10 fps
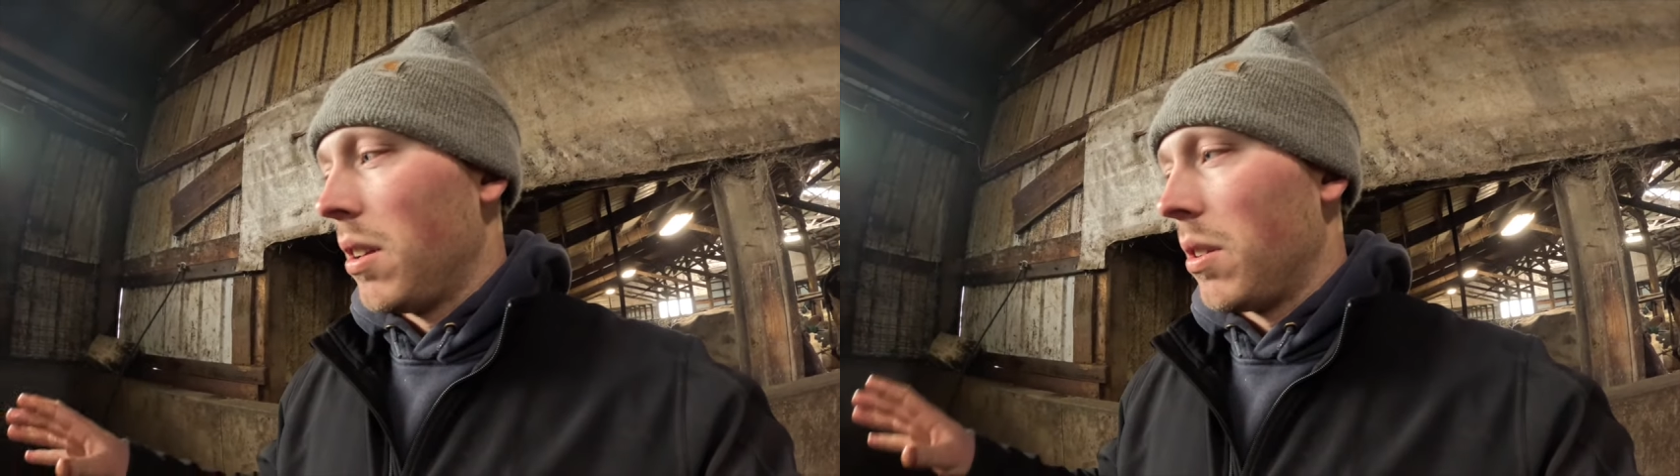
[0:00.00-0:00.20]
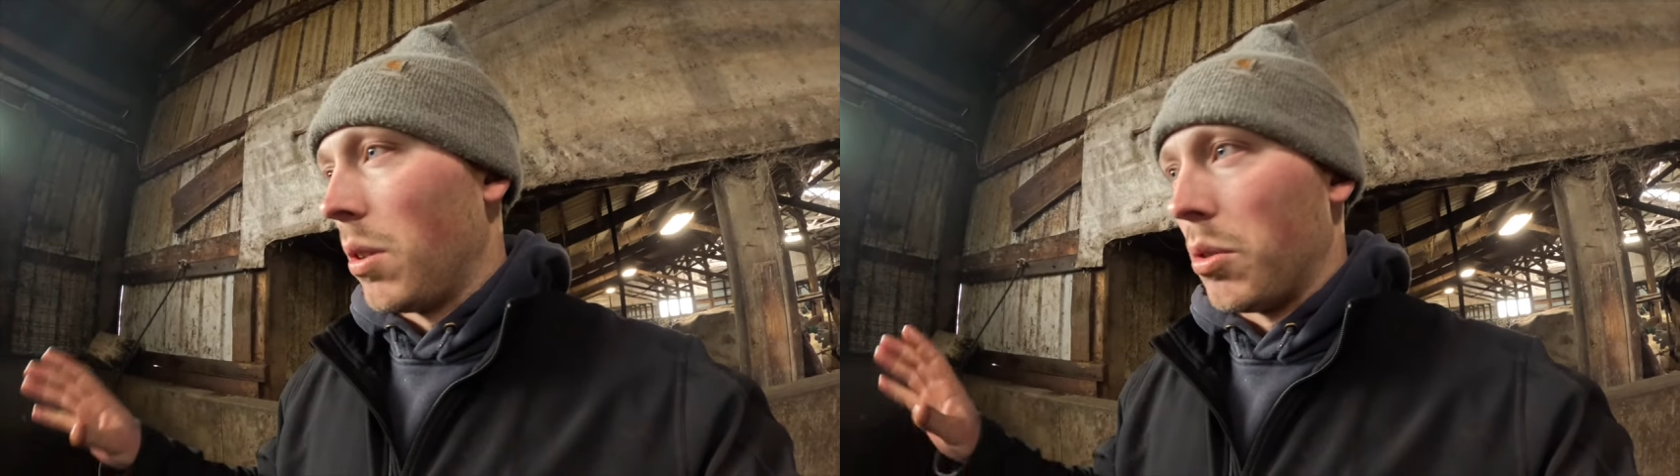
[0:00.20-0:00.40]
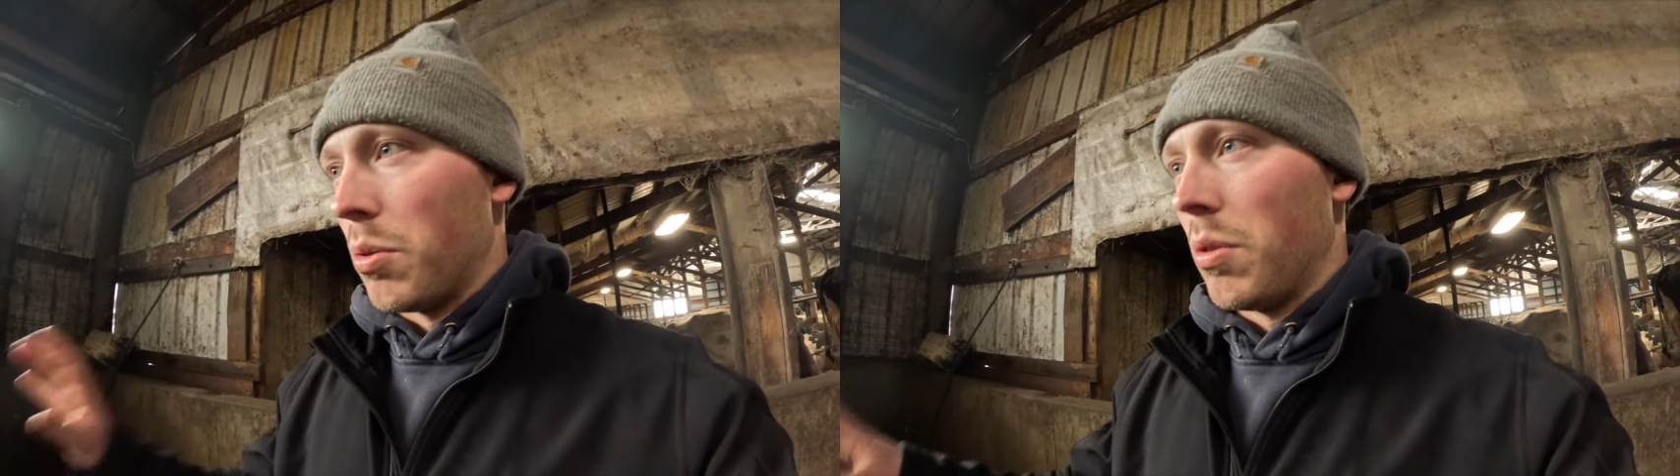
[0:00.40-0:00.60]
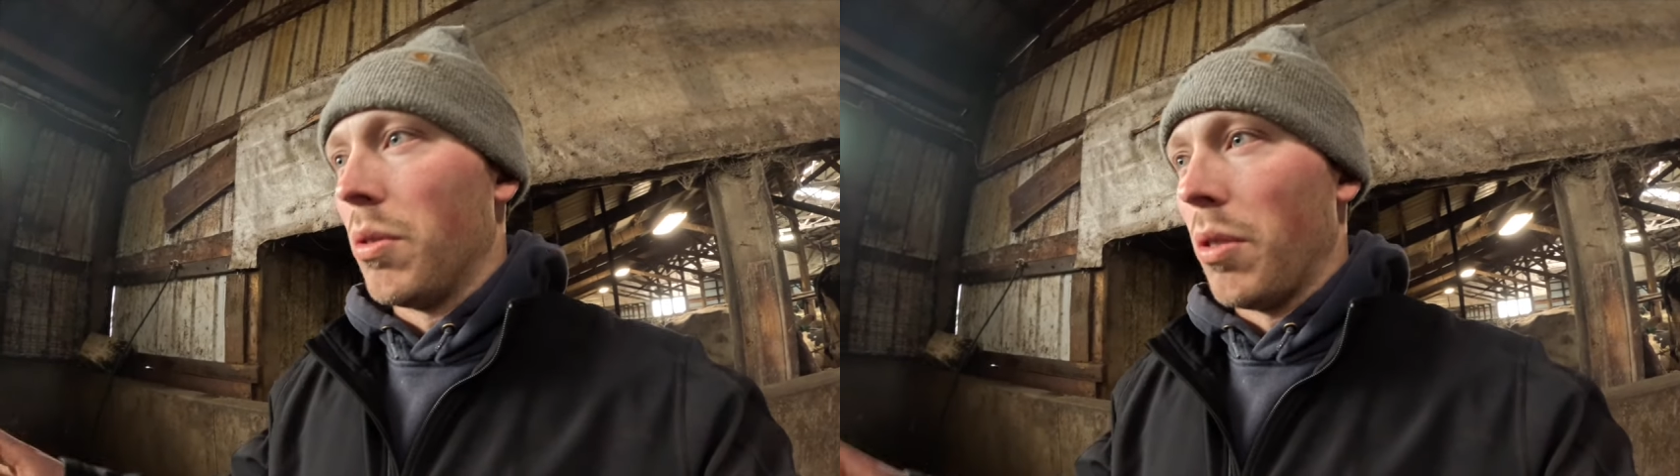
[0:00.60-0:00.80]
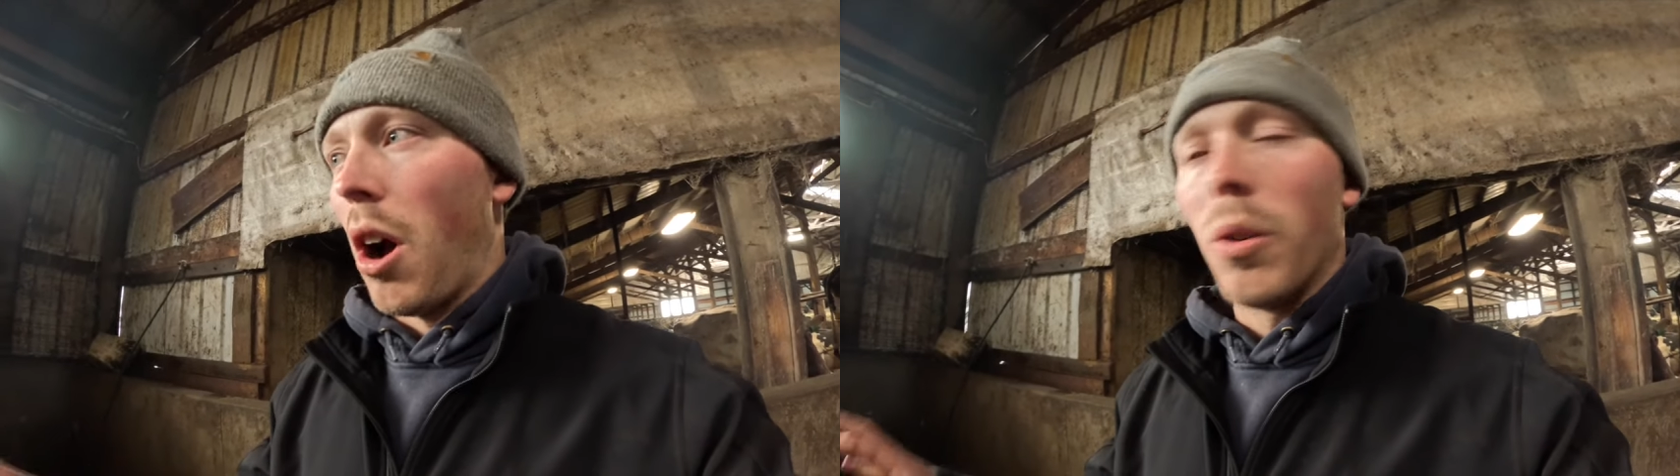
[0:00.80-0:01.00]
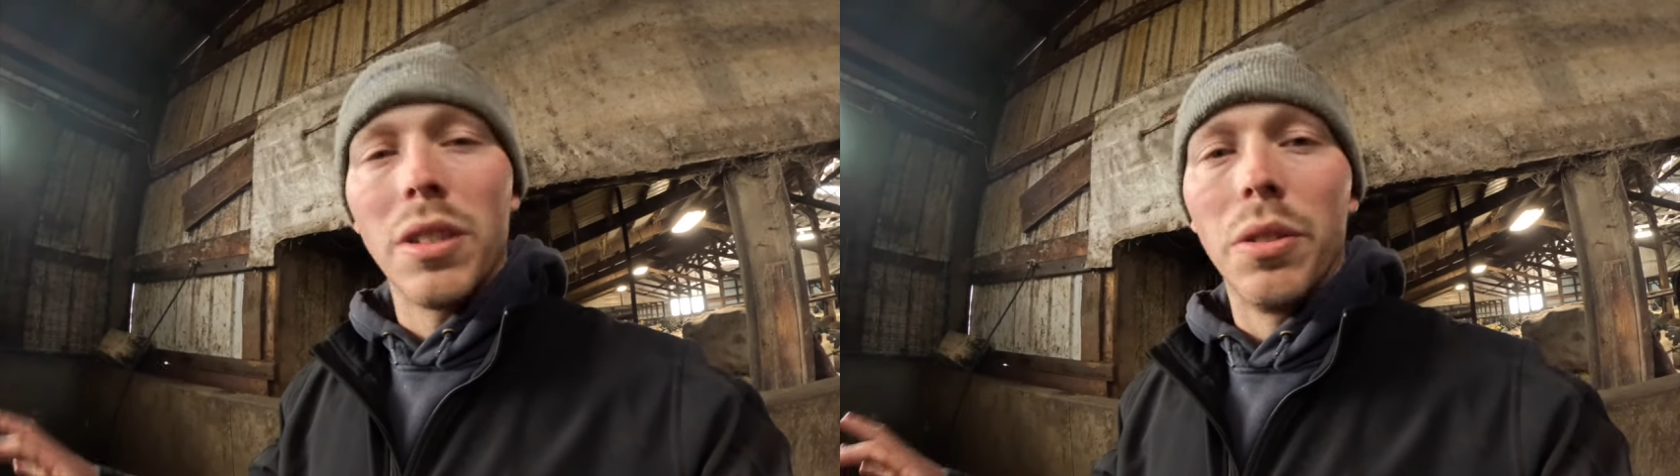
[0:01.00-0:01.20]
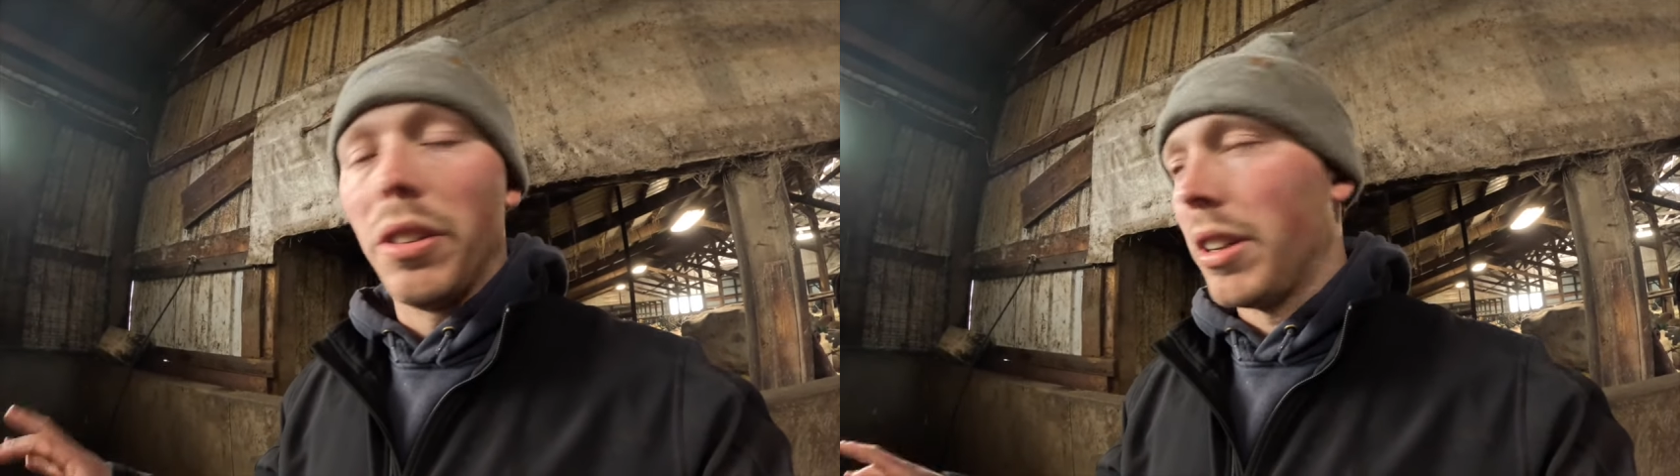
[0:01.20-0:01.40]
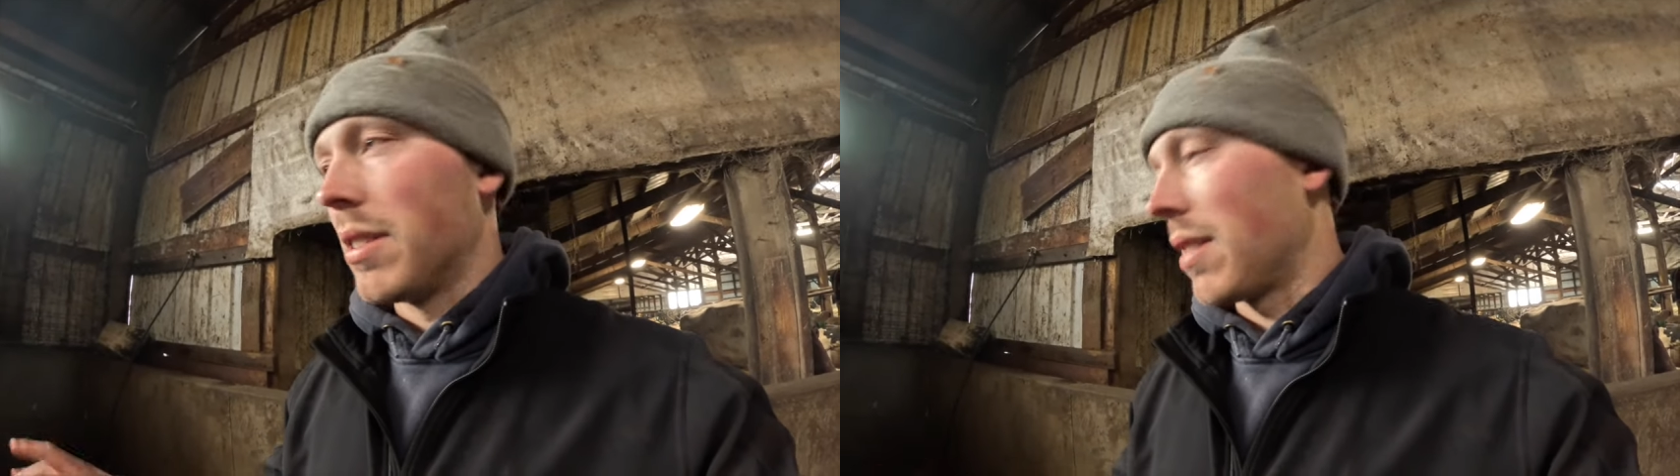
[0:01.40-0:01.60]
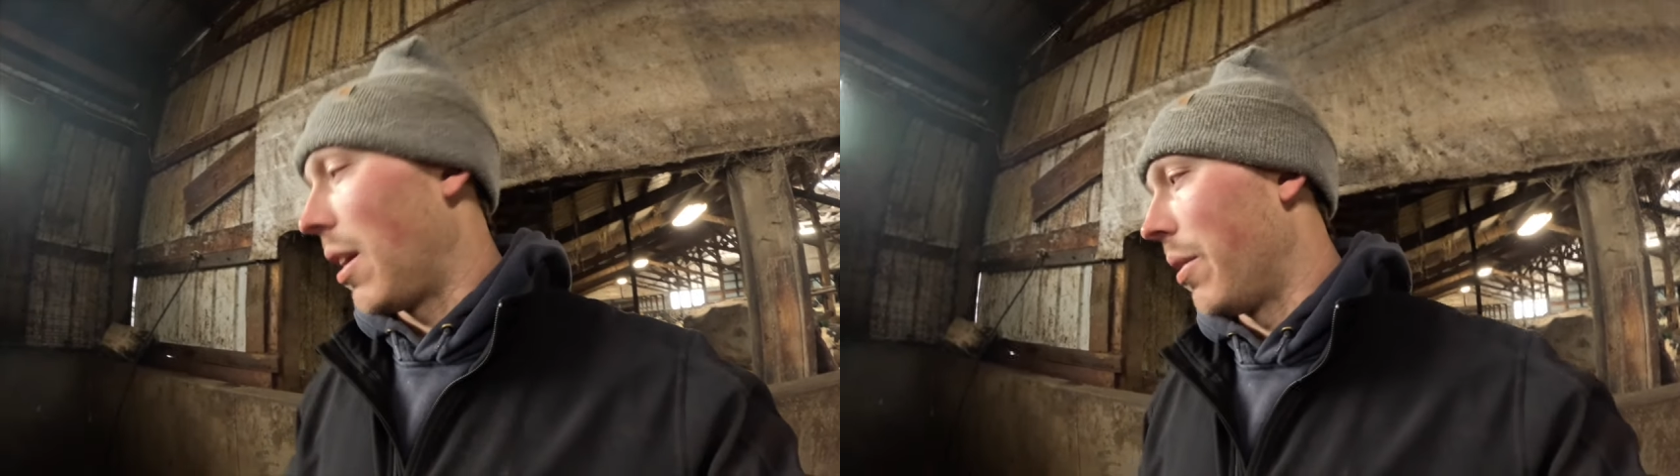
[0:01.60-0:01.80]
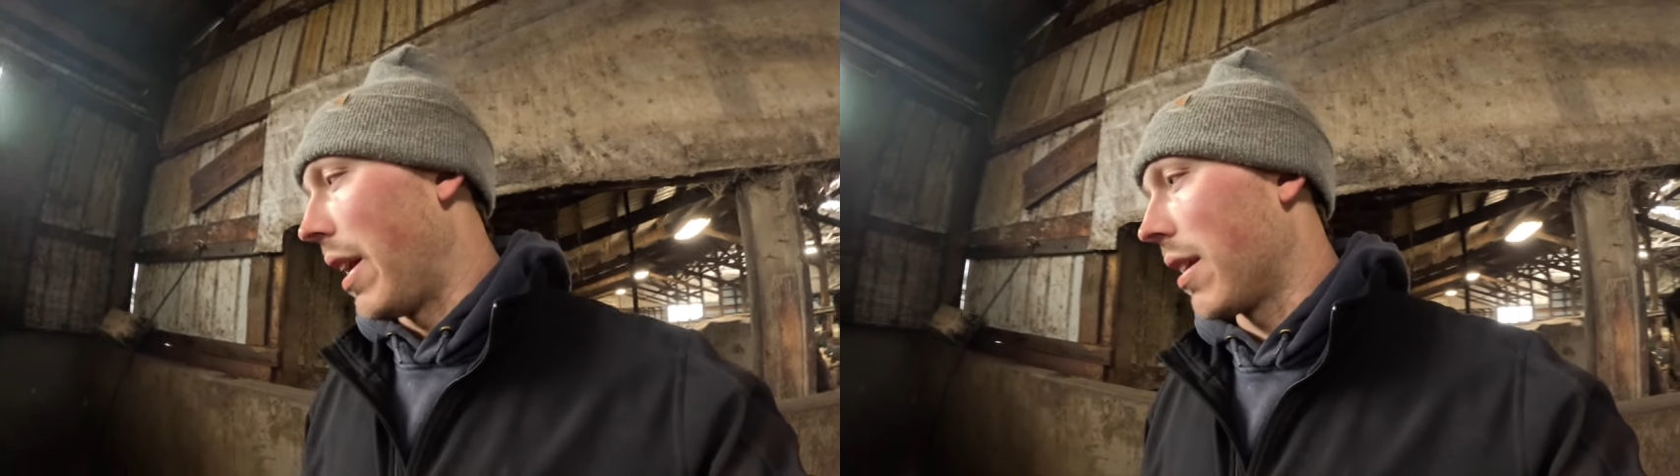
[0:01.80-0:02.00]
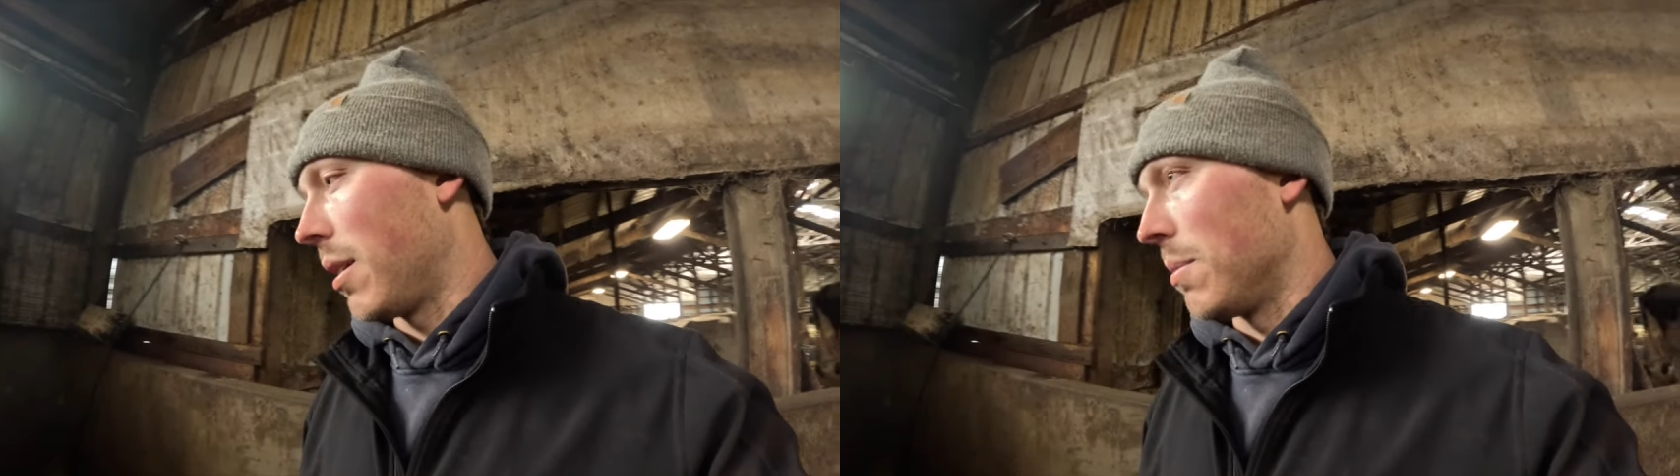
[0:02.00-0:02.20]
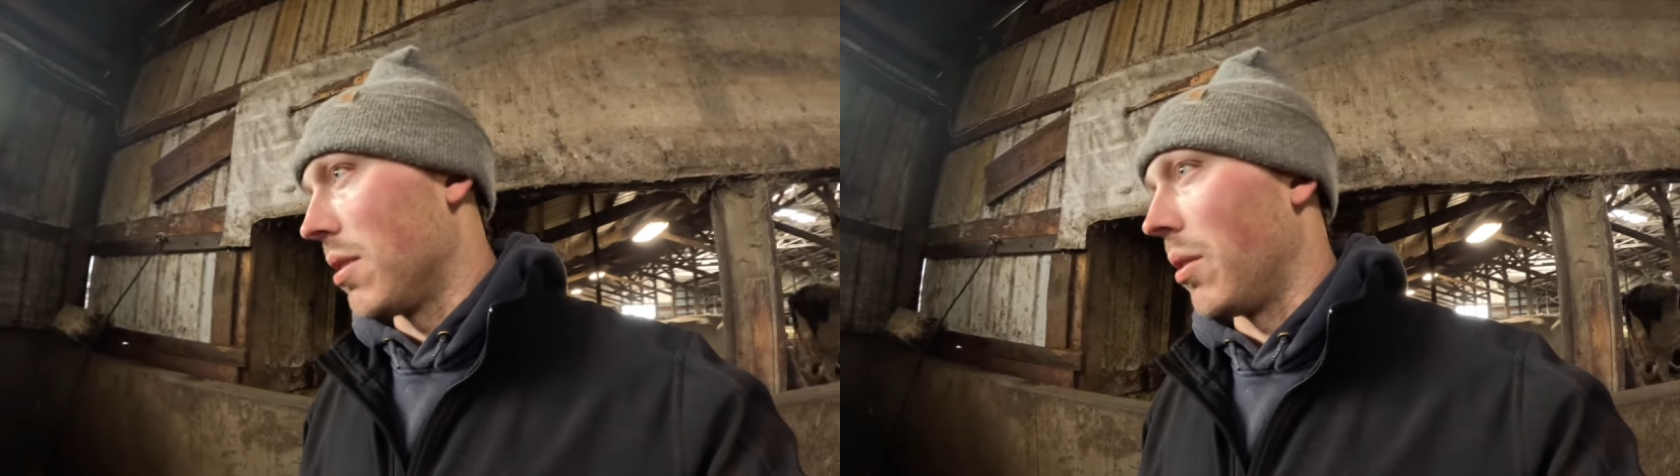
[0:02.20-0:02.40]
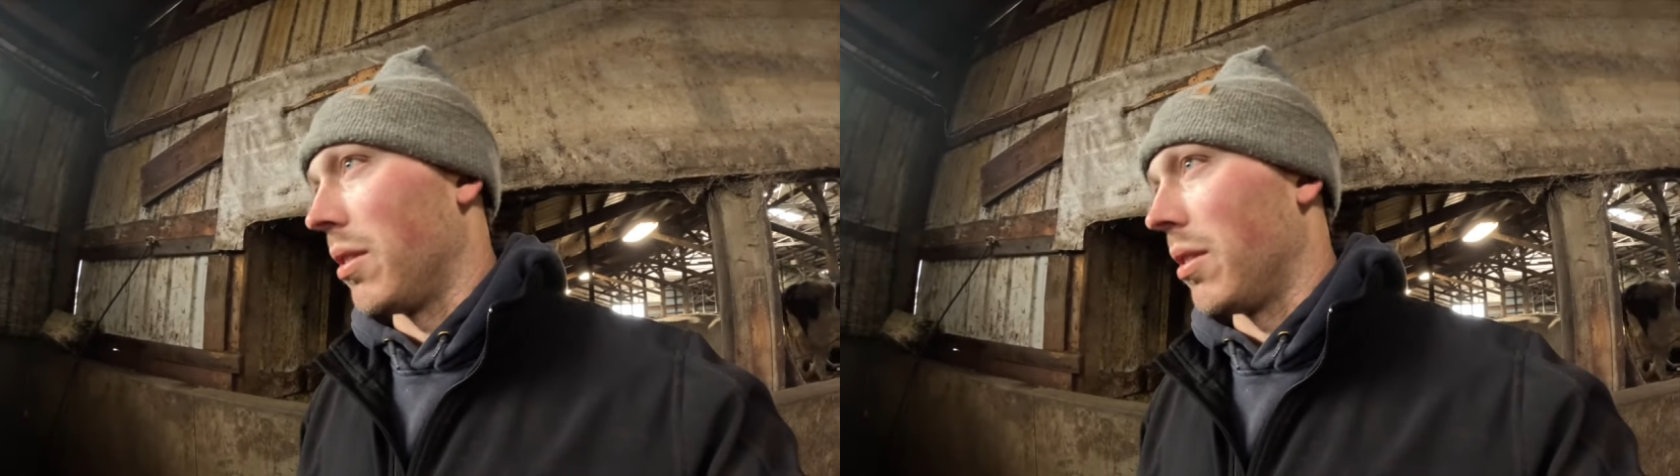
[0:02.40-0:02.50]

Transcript: So it's always a really good sign when that comes out.